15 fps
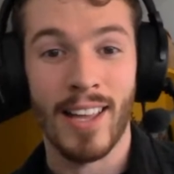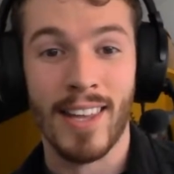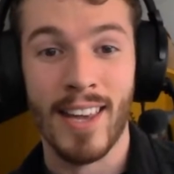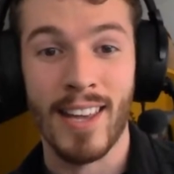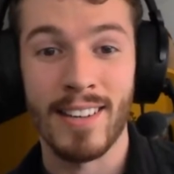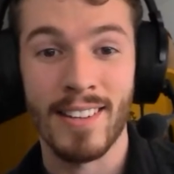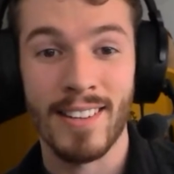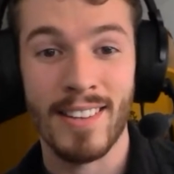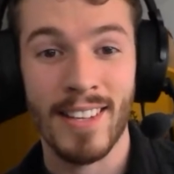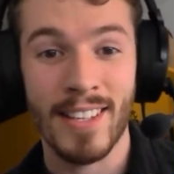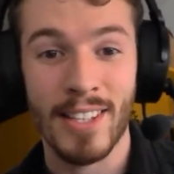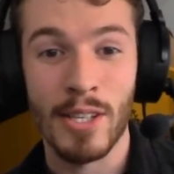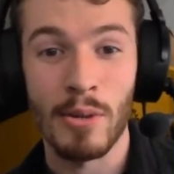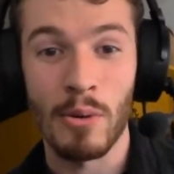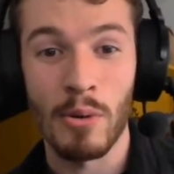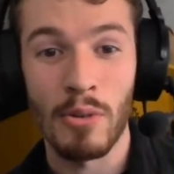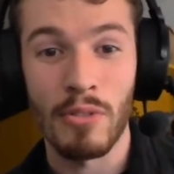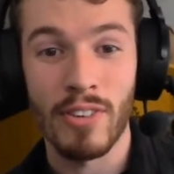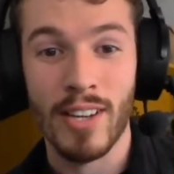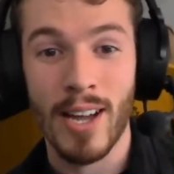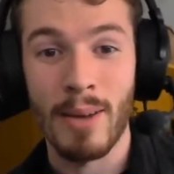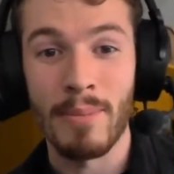Again, thank you all
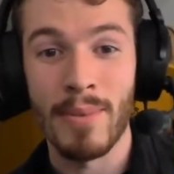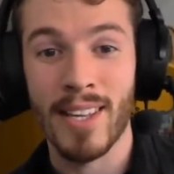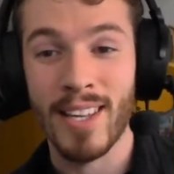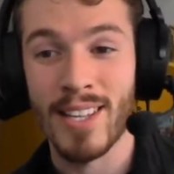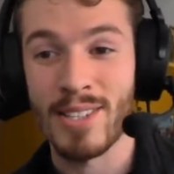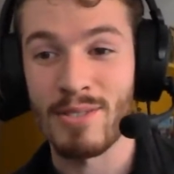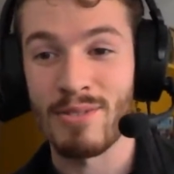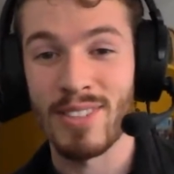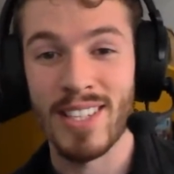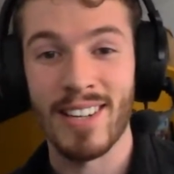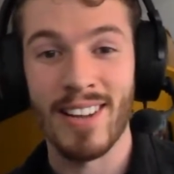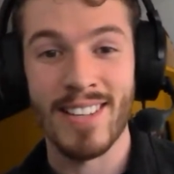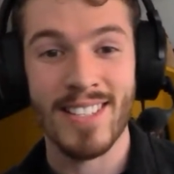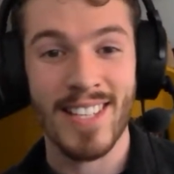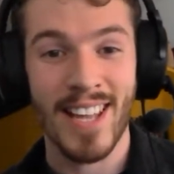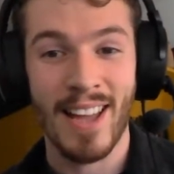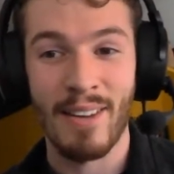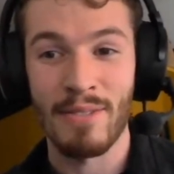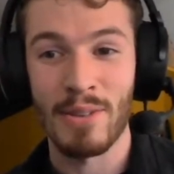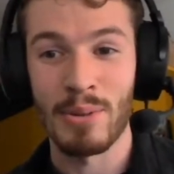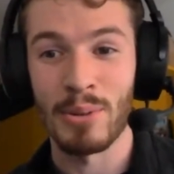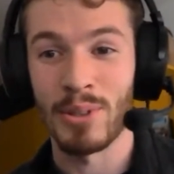for coming. It's really nice to
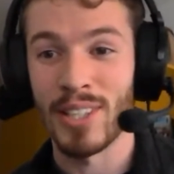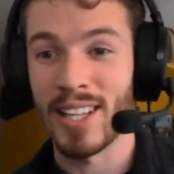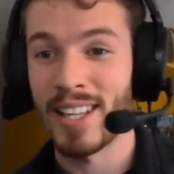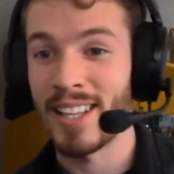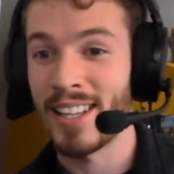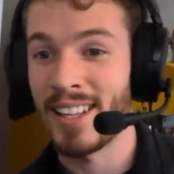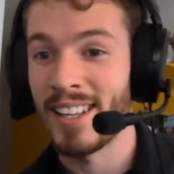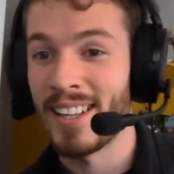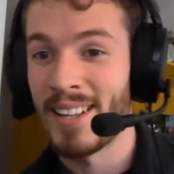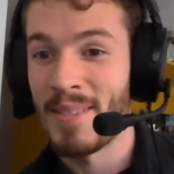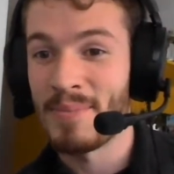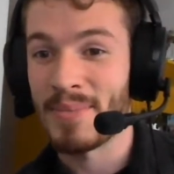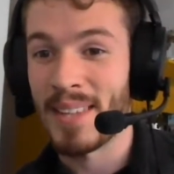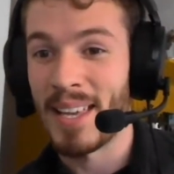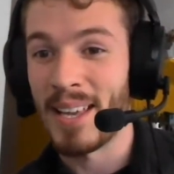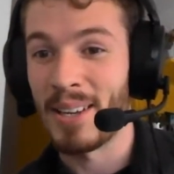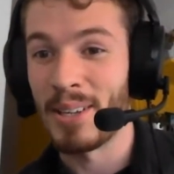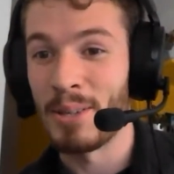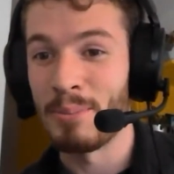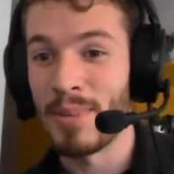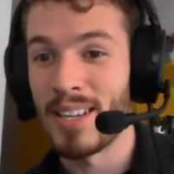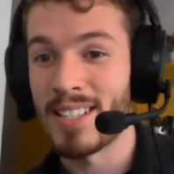have you all here. Hello,
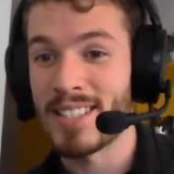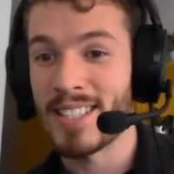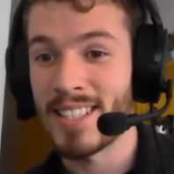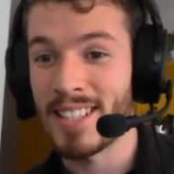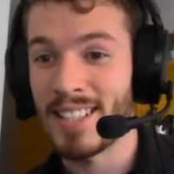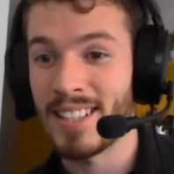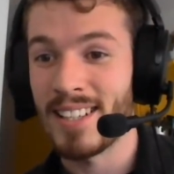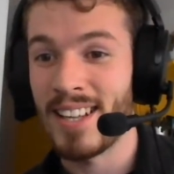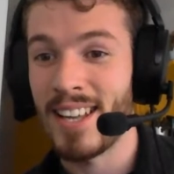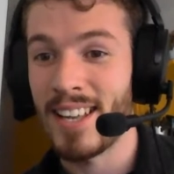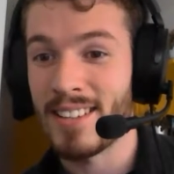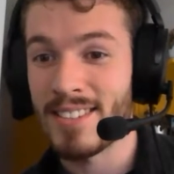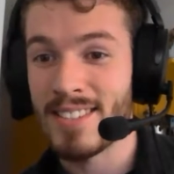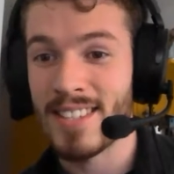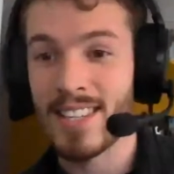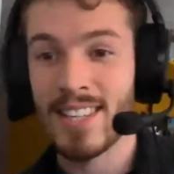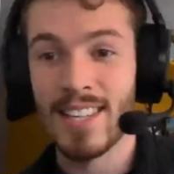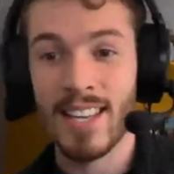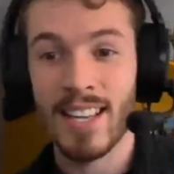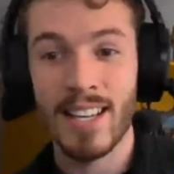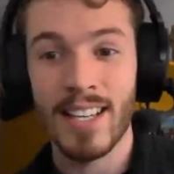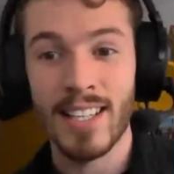Bertil, Elsie,
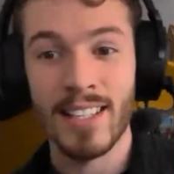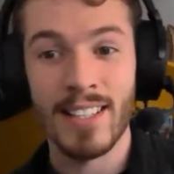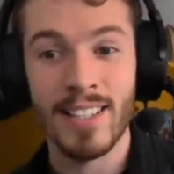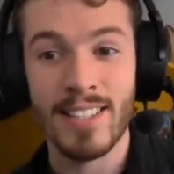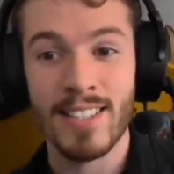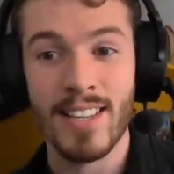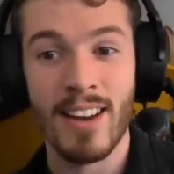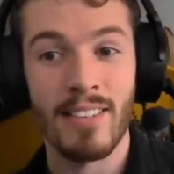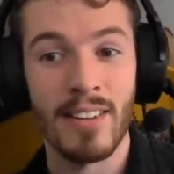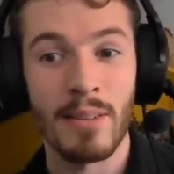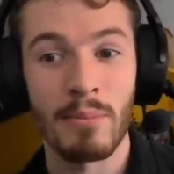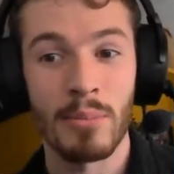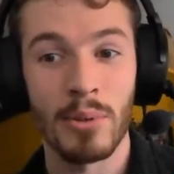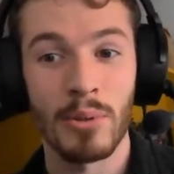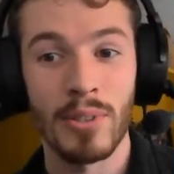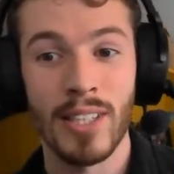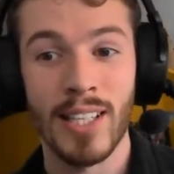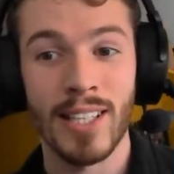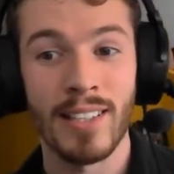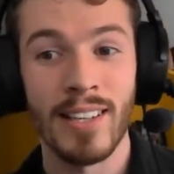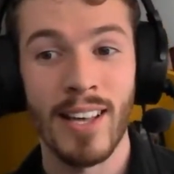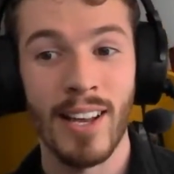Alina, Sari, and
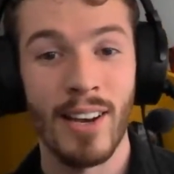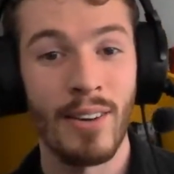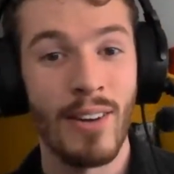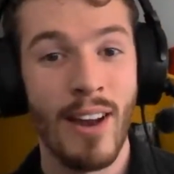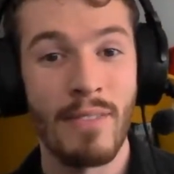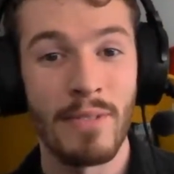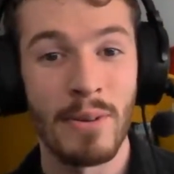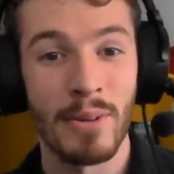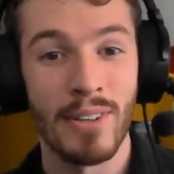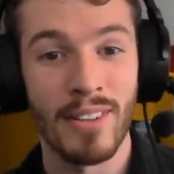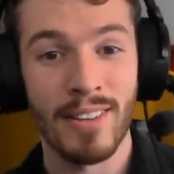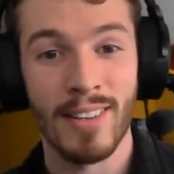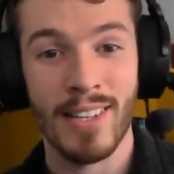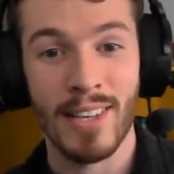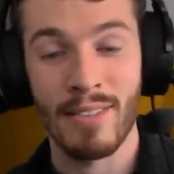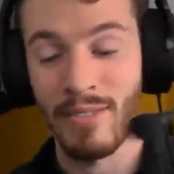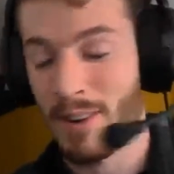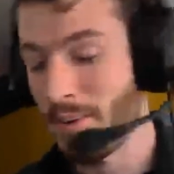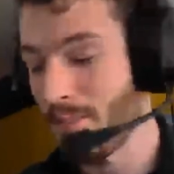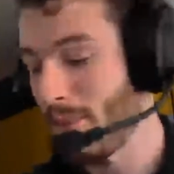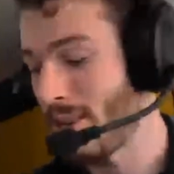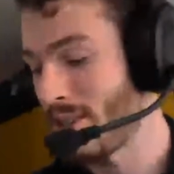Pauline. Hello, everyone.
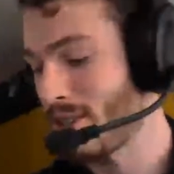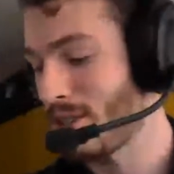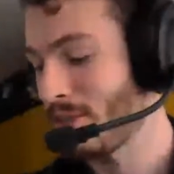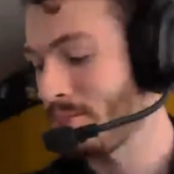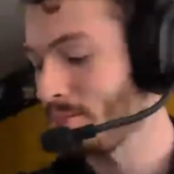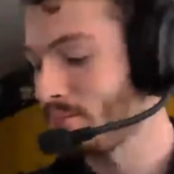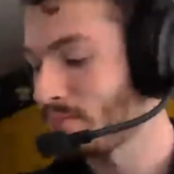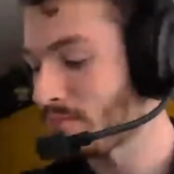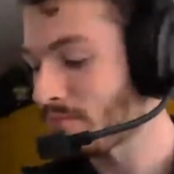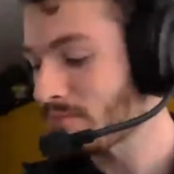Thank you very much.